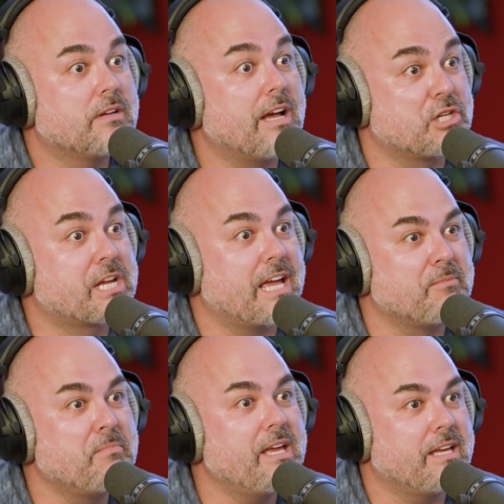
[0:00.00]

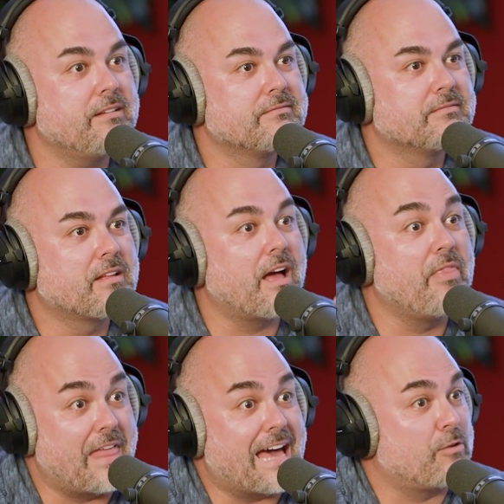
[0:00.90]
educating me
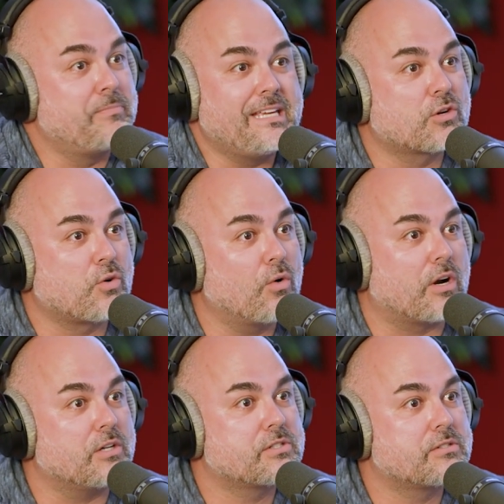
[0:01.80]
and that'll be your
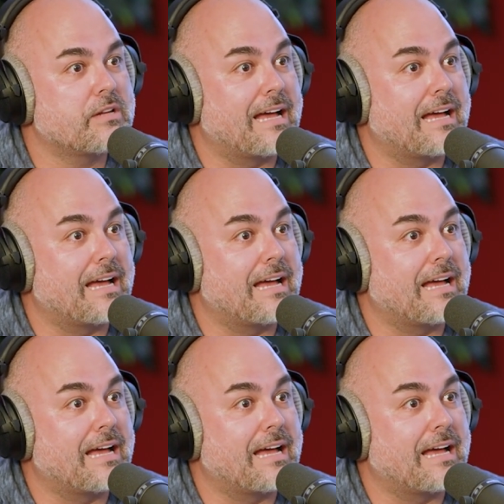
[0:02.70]
course